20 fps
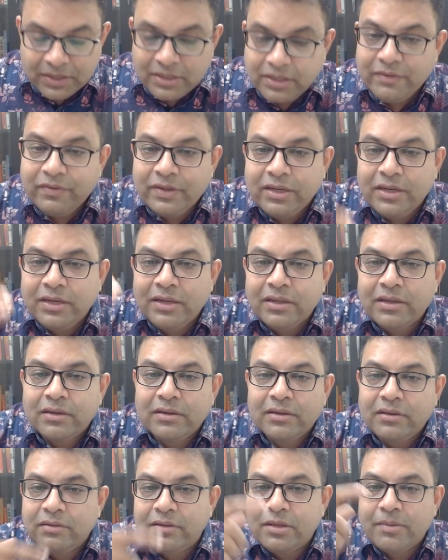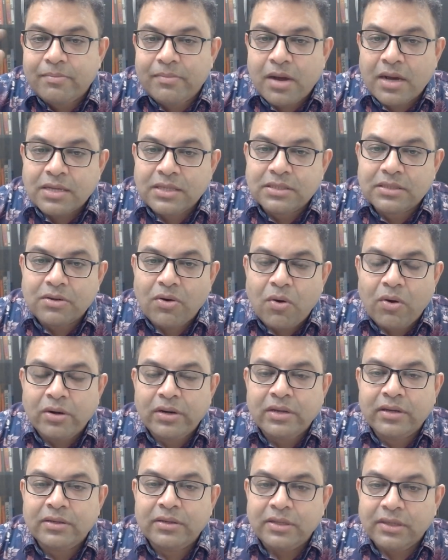Even in the monk
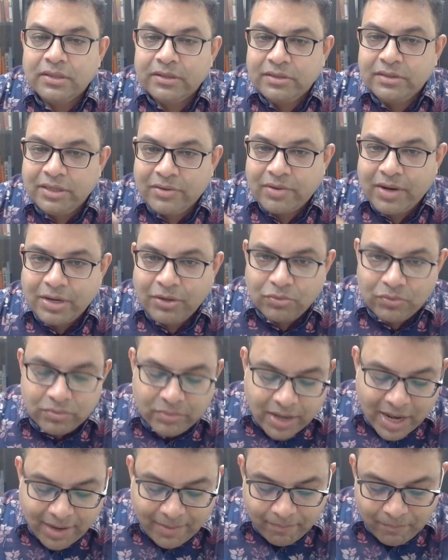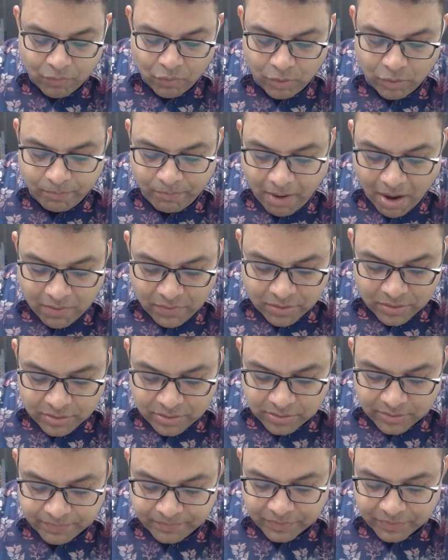order, they try to get more
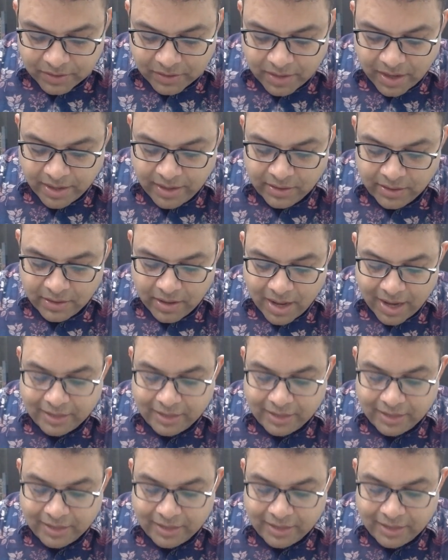power, right?